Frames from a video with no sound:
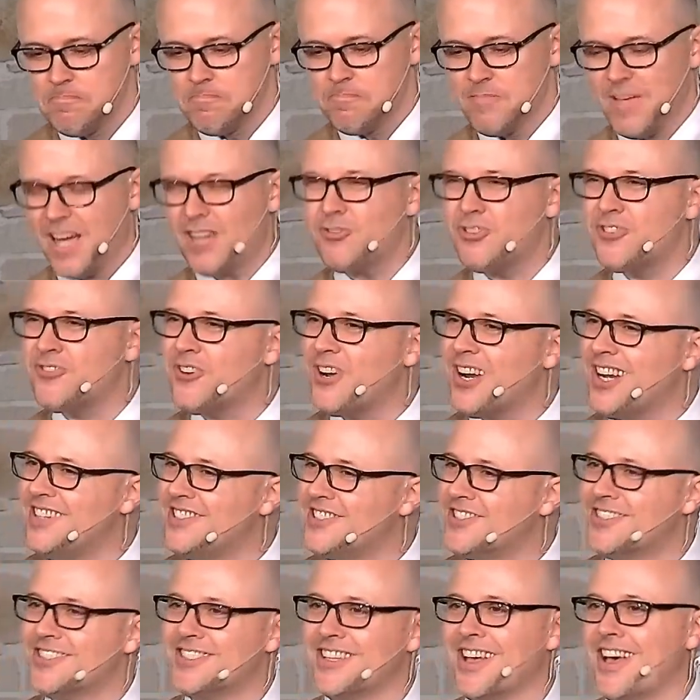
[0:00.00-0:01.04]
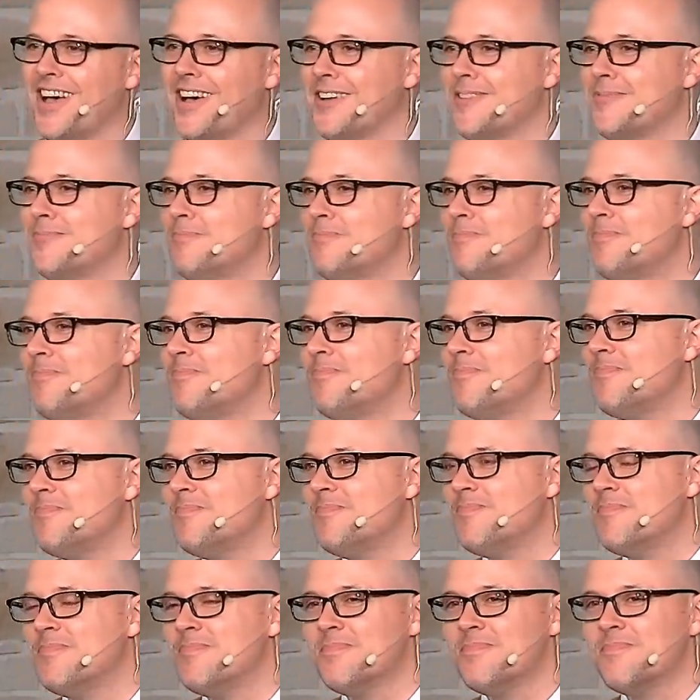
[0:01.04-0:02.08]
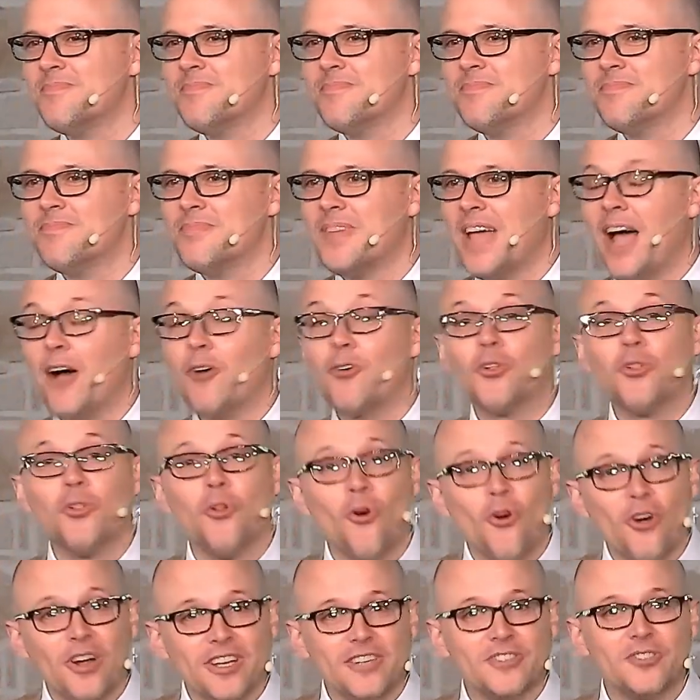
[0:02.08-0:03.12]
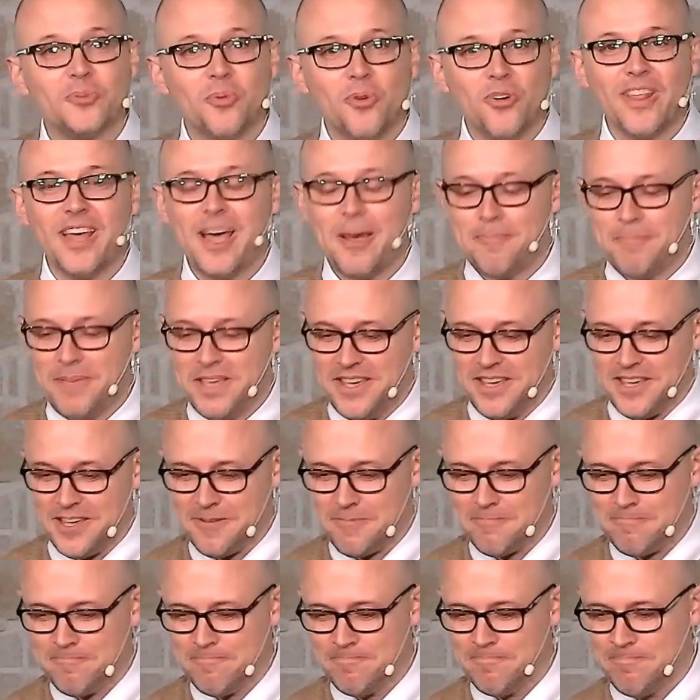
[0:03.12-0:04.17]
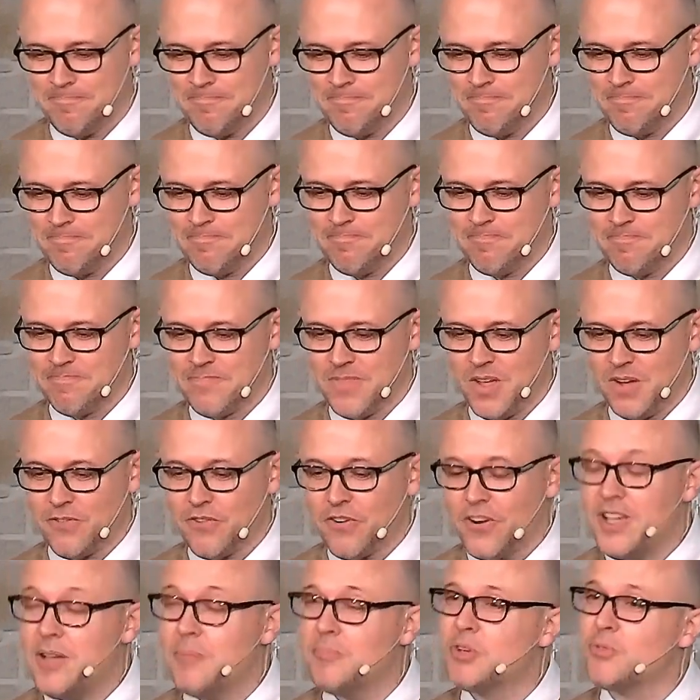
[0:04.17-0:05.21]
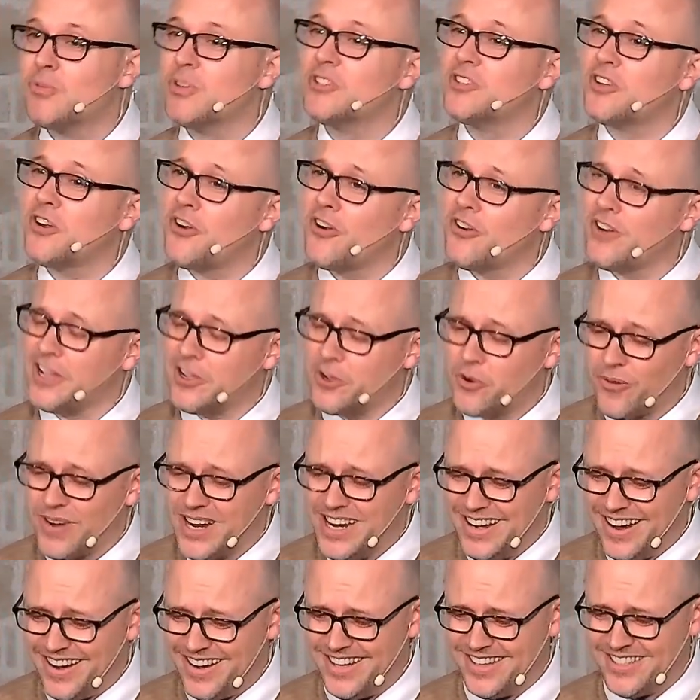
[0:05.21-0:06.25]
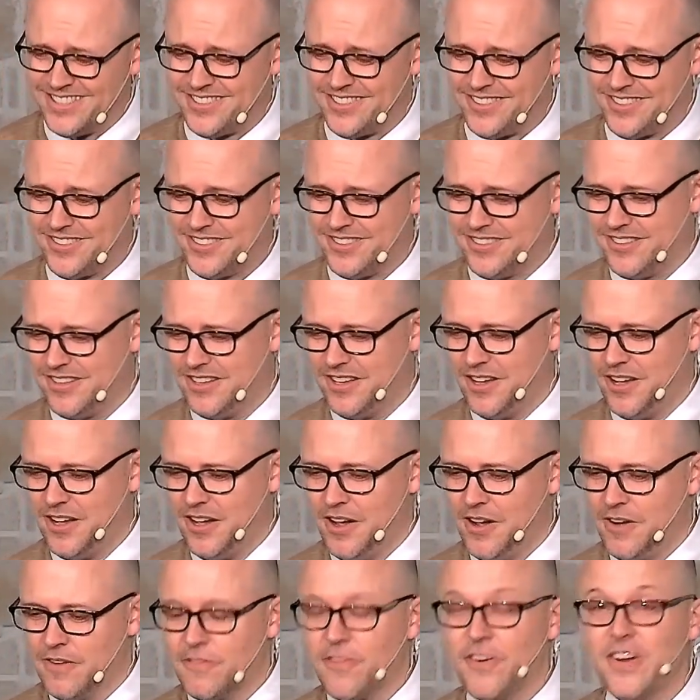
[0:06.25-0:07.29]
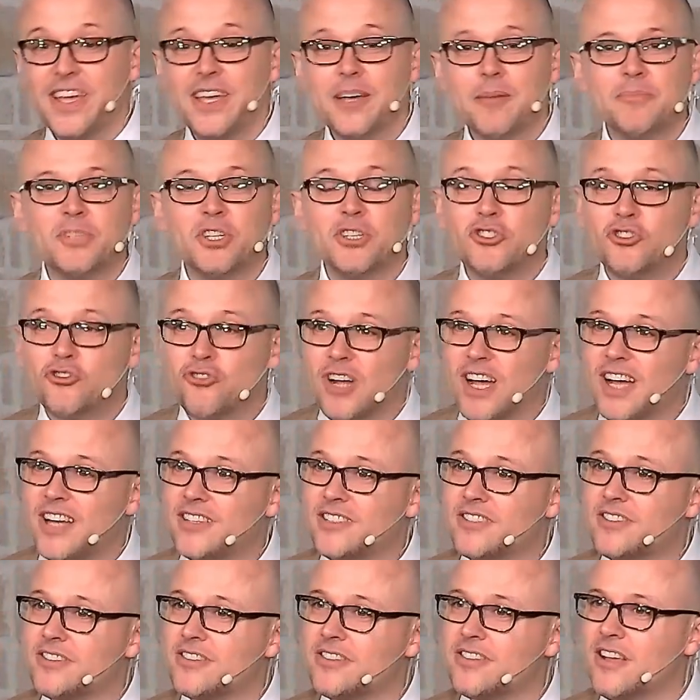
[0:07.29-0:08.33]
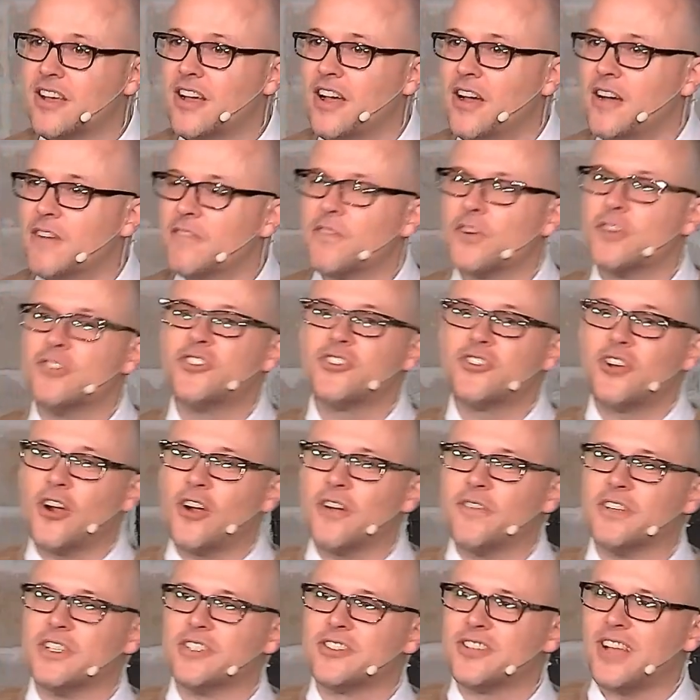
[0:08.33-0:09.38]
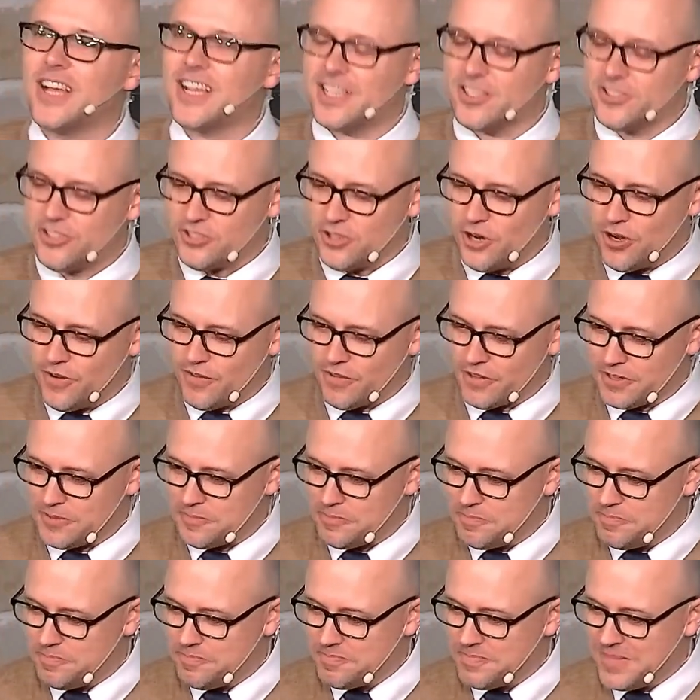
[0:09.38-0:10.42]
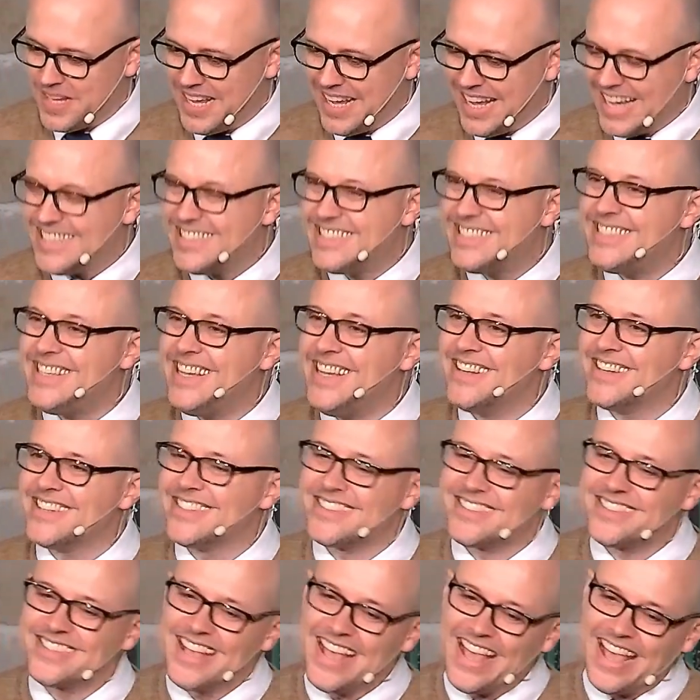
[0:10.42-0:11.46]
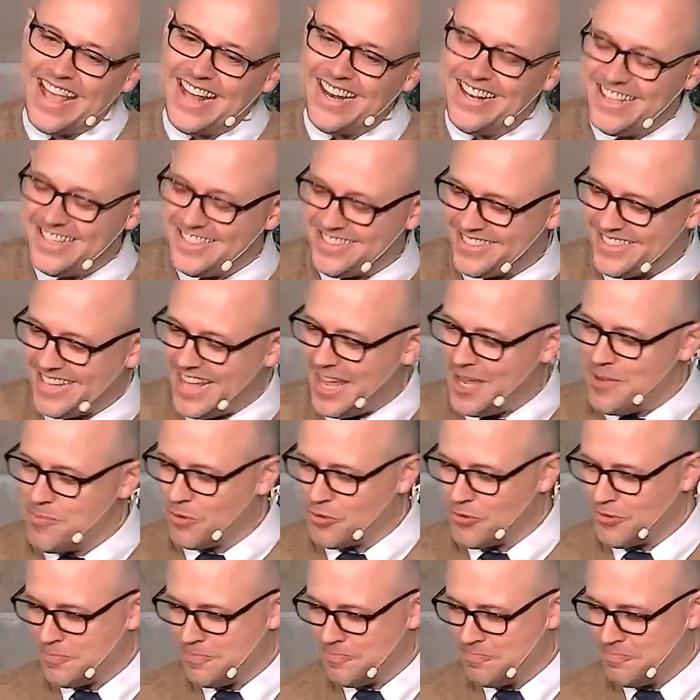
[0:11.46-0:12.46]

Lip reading: How strange is that? How glorious will that be? For him to return and greet us. For him to dress for service like a servant and seat us at his table.